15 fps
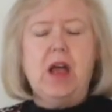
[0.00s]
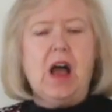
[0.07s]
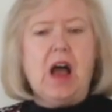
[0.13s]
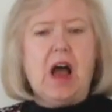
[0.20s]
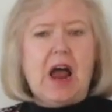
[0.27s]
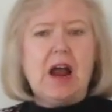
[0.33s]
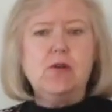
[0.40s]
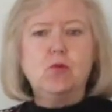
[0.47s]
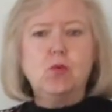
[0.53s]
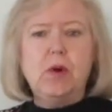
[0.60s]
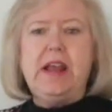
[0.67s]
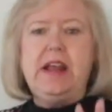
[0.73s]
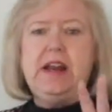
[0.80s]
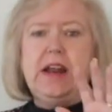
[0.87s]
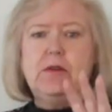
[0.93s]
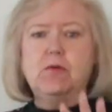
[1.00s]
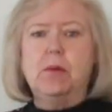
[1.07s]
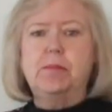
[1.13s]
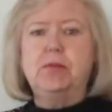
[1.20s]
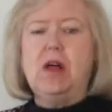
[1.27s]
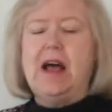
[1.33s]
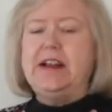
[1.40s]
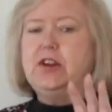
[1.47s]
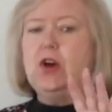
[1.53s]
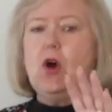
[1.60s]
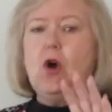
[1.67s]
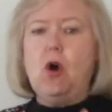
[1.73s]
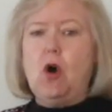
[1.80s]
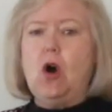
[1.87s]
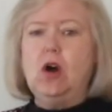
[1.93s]
I read and reply to
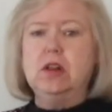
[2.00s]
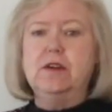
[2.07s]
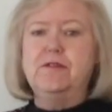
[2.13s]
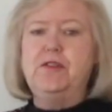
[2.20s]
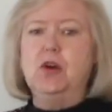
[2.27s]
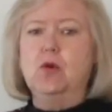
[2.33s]
all of your